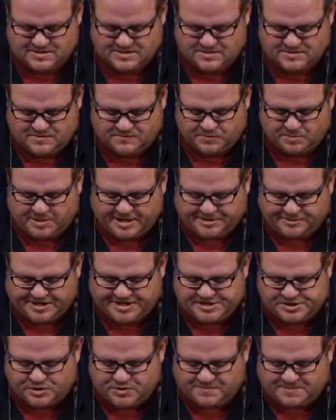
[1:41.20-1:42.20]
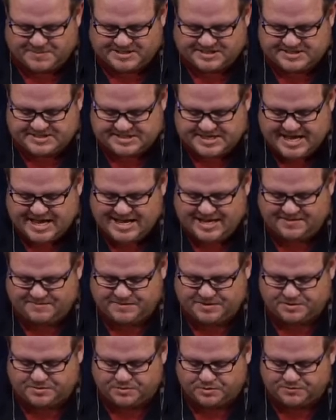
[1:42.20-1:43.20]
For by grace you have been saved
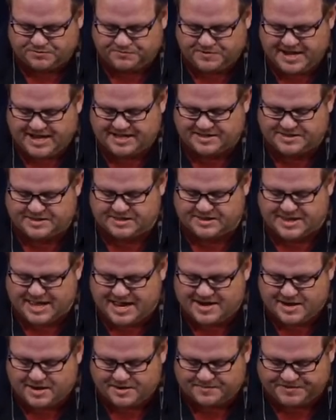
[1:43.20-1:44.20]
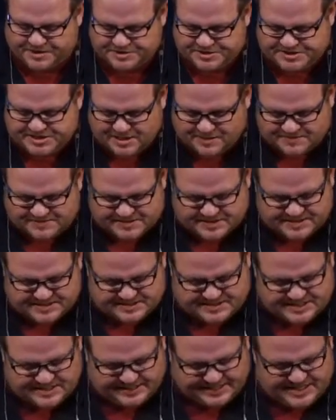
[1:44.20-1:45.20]
through faith, and that not of yourselves, it
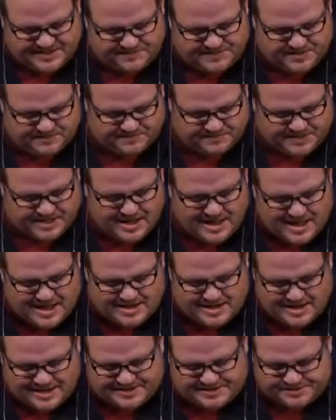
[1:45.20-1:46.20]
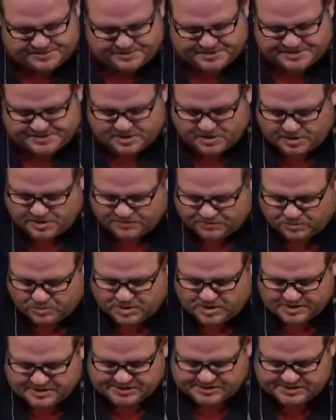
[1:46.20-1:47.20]
is the gift of God, not as a result of
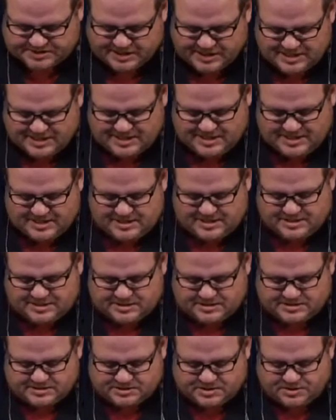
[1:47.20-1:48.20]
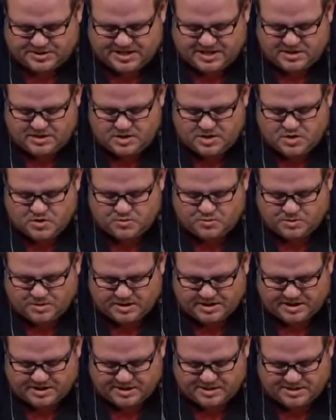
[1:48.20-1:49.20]
works, so that no
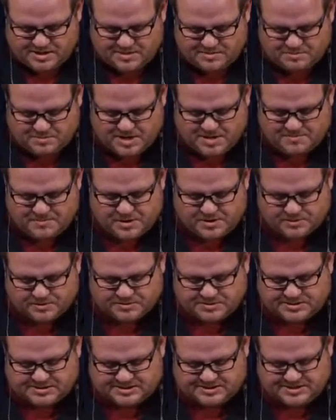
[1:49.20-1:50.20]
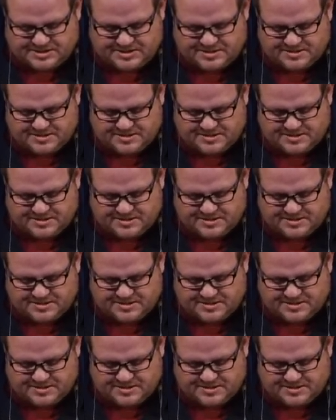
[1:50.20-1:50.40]
one may boast.